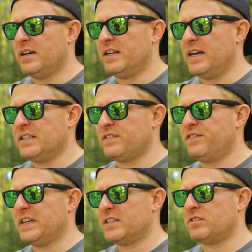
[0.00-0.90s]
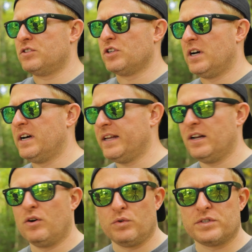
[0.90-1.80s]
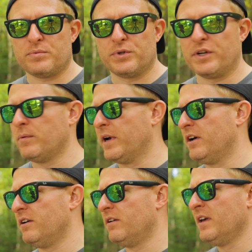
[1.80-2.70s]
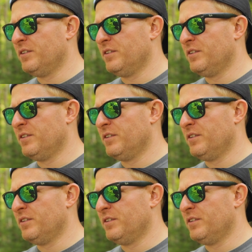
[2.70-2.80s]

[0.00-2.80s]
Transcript: a nice fixed shot. It holds it pretty well.